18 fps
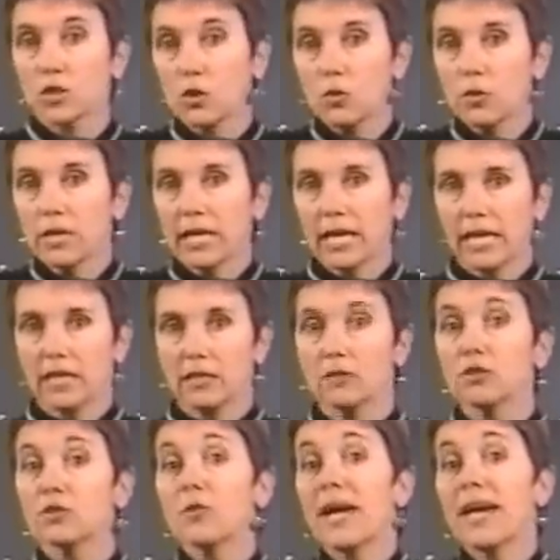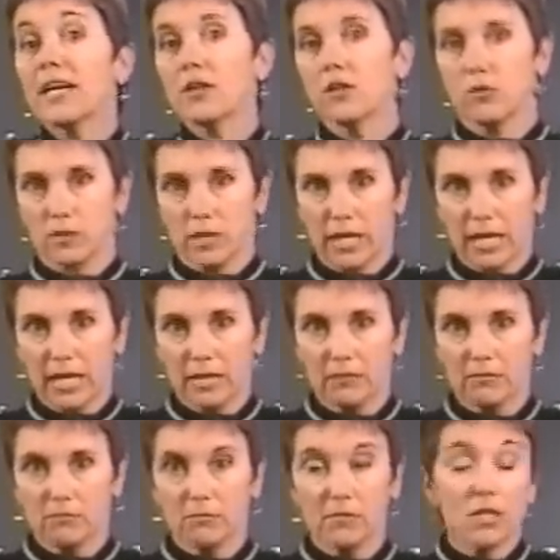cocaine, crack
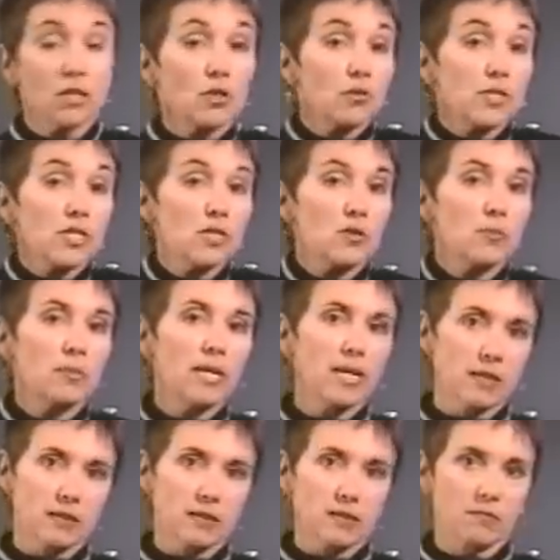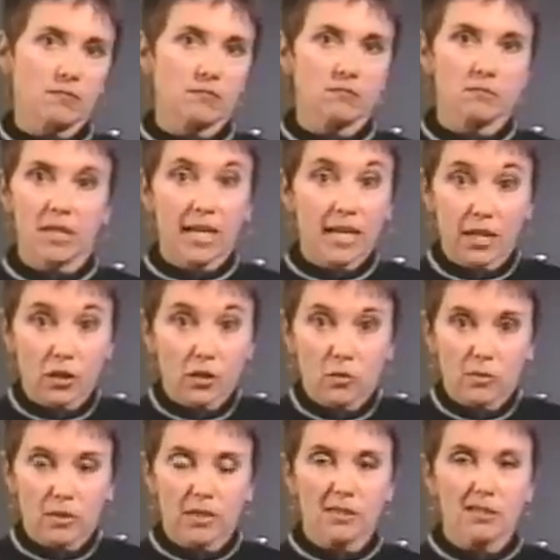cocaine, crystal meth,
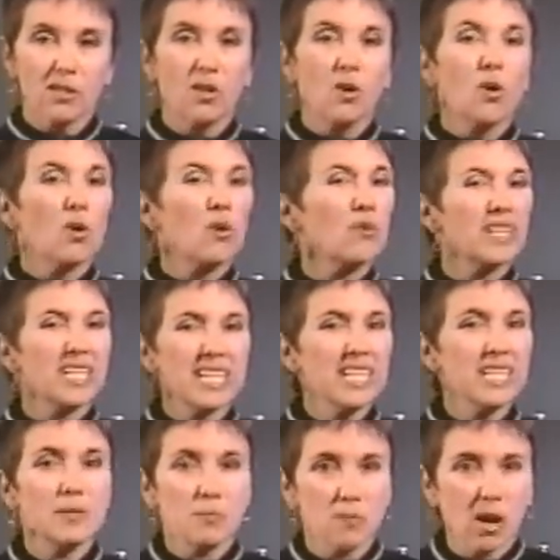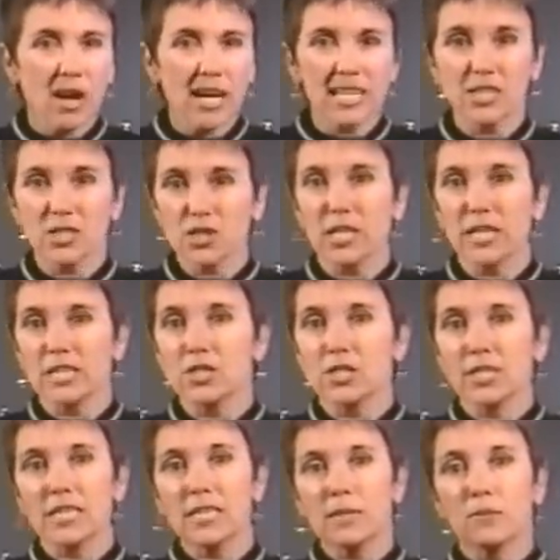heroin, or any
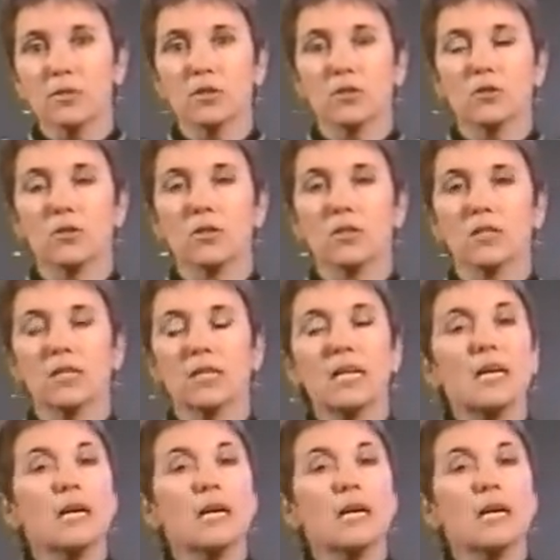mind-changing chemical.